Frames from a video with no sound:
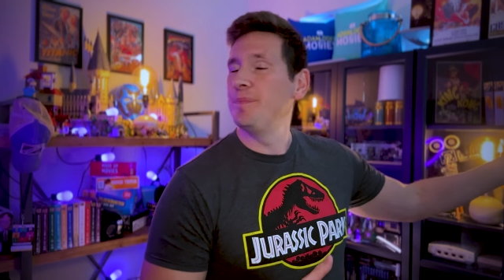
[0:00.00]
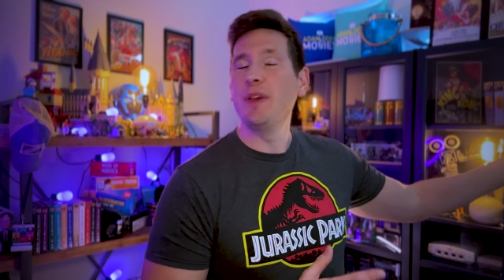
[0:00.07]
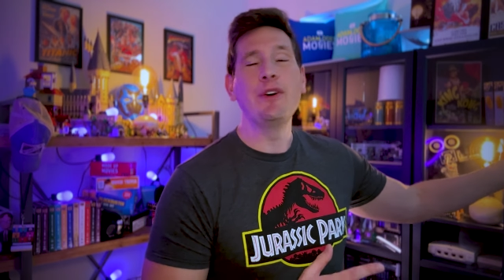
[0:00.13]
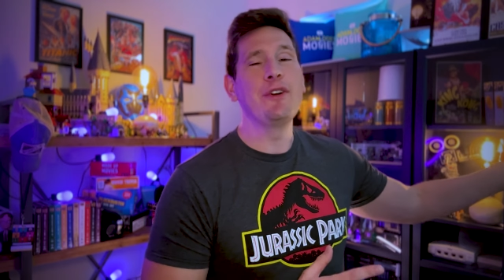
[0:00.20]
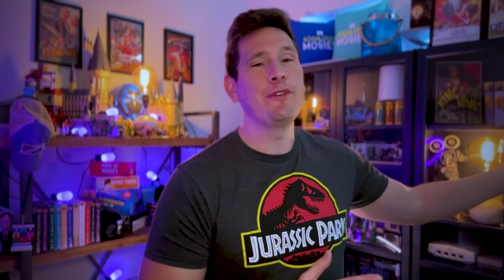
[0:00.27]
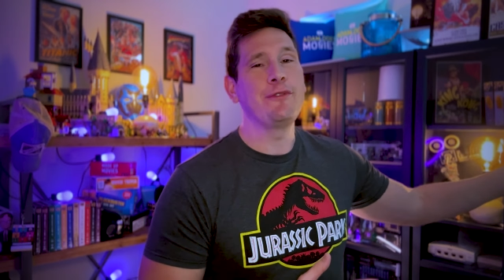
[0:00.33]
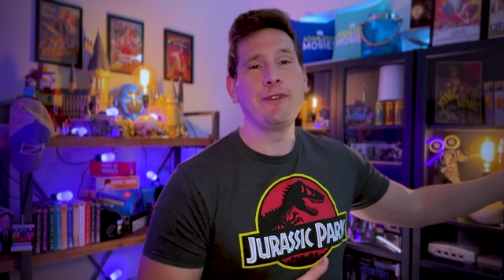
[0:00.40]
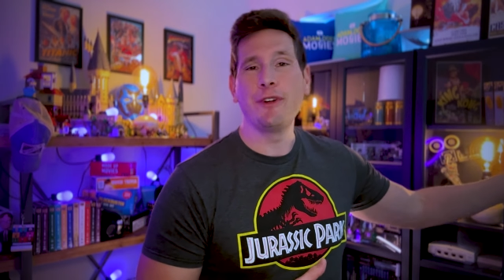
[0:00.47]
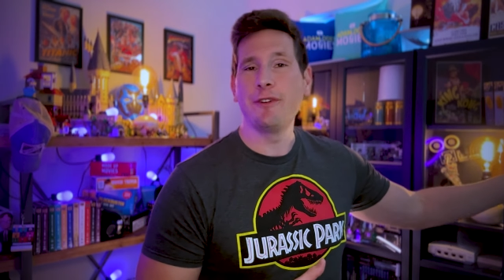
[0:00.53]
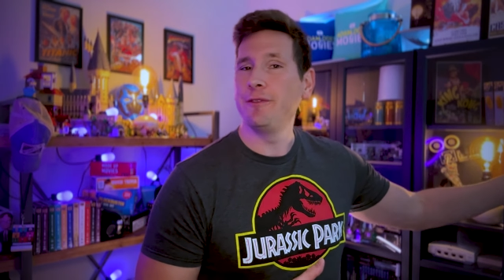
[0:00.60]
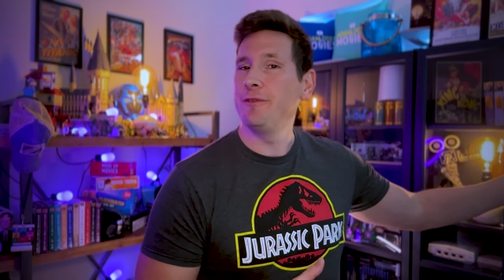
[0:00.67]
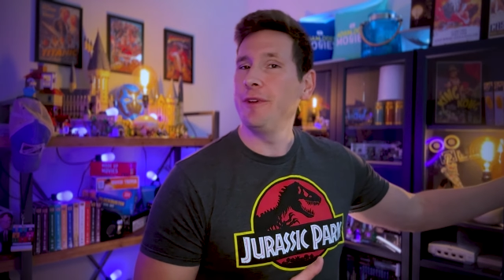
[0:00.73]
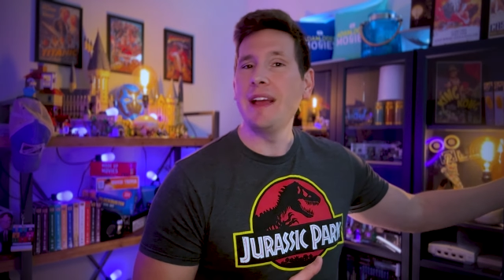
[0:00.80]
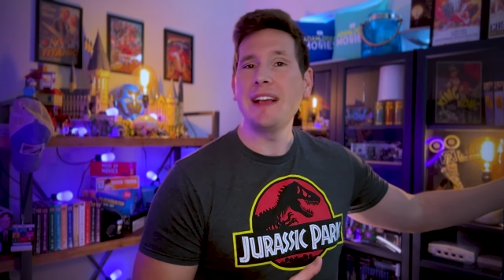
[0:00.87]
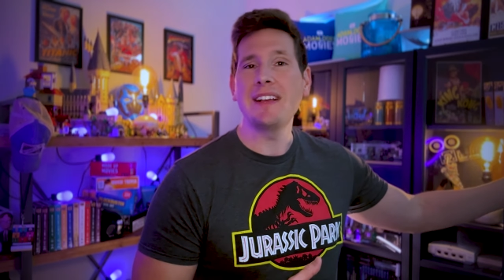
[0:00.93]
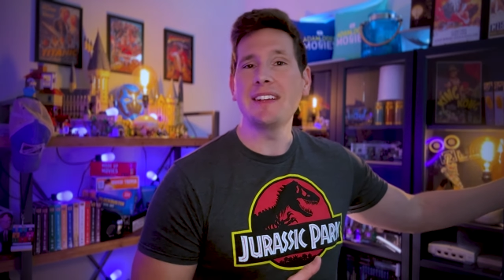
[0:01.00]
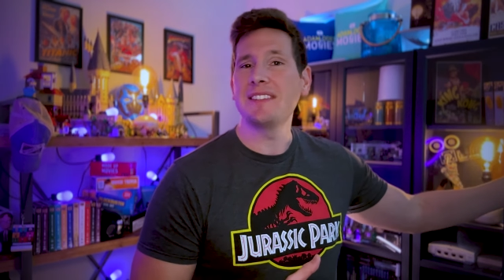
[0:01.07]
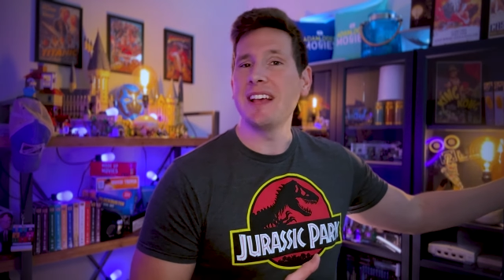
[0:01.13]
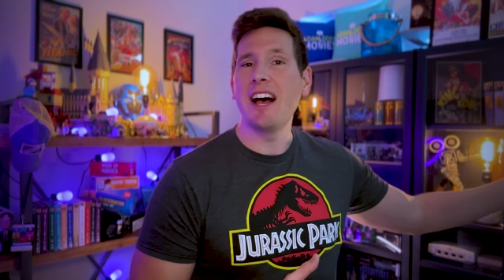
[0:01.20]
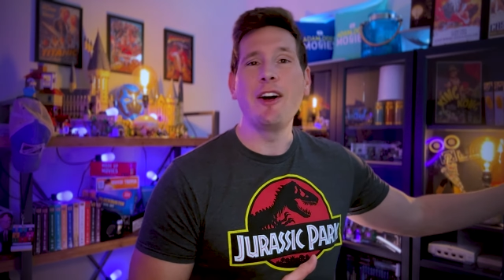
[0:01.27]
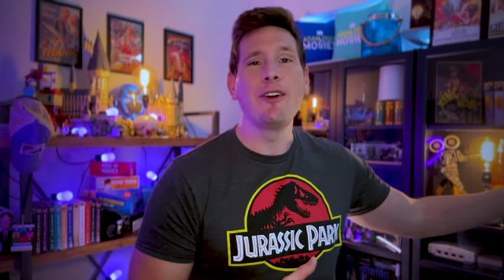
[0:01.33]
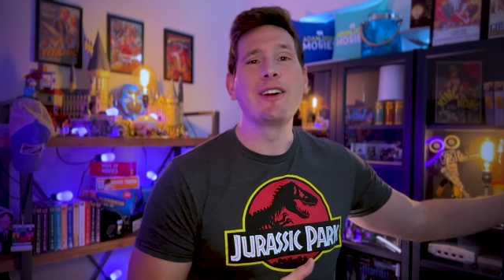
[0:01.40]
beautiful, fake
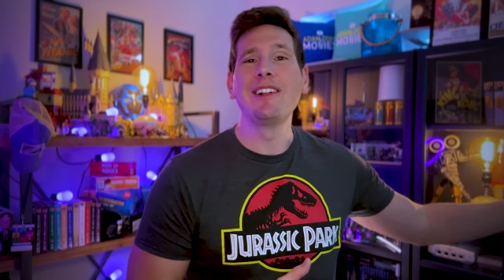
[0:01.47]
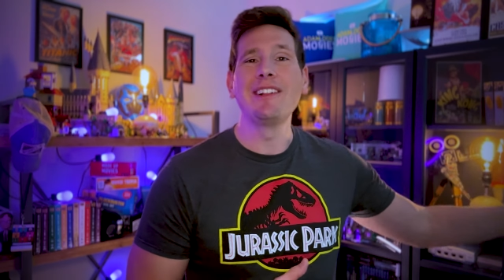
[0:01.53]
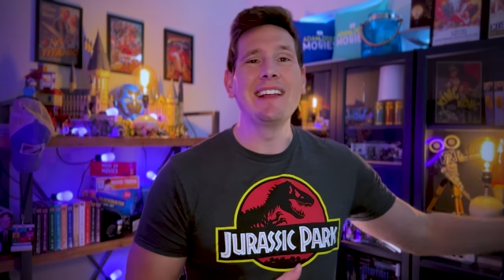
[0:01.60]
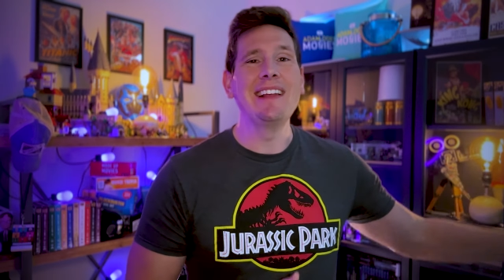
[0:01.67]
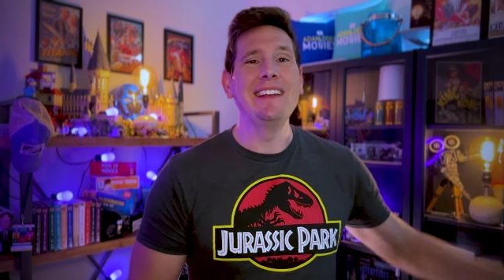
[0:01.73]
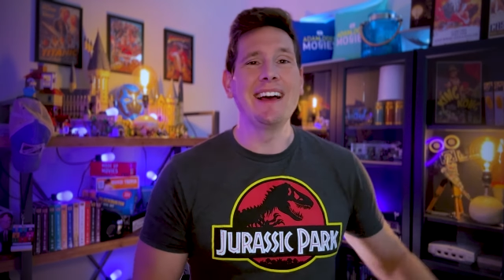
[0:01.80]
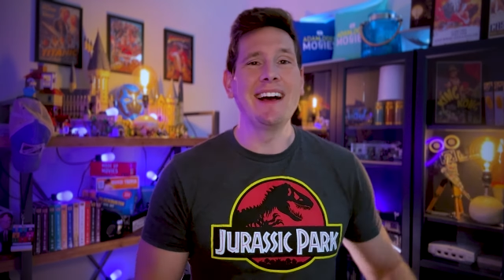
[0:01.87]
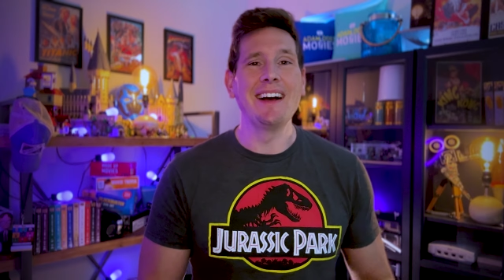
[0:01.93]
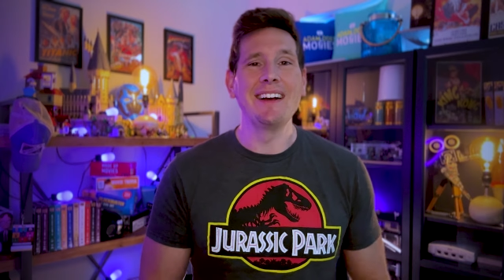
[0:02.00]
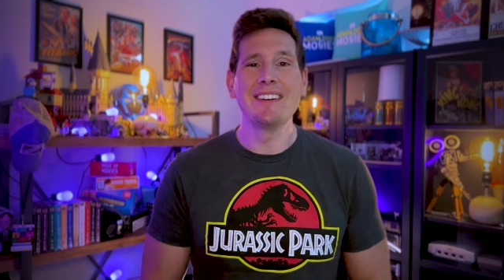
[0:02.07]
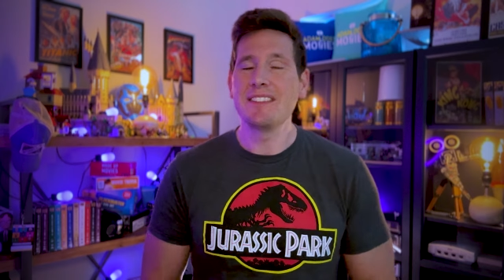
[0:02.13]
as hell Galinda,